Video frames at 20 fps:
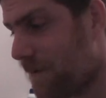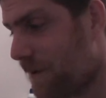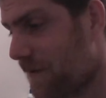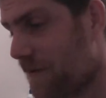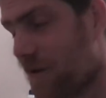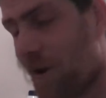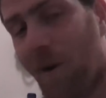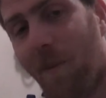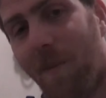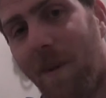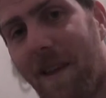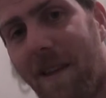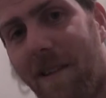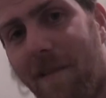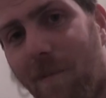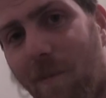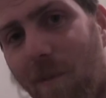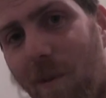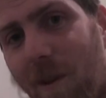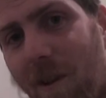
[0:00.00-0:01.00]
We've got to be
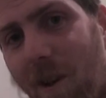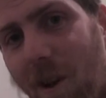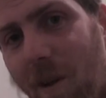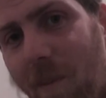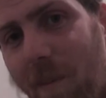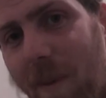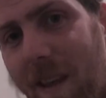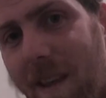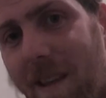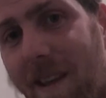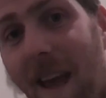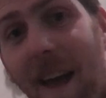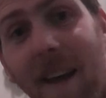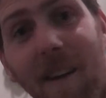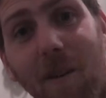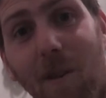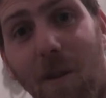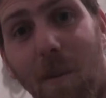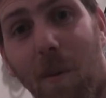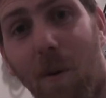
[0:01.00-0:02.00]

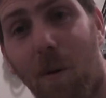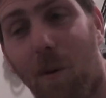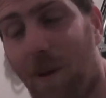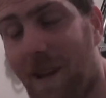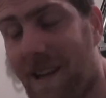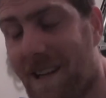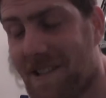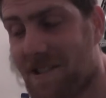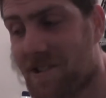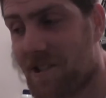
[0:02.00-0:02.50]
getting on the ball here.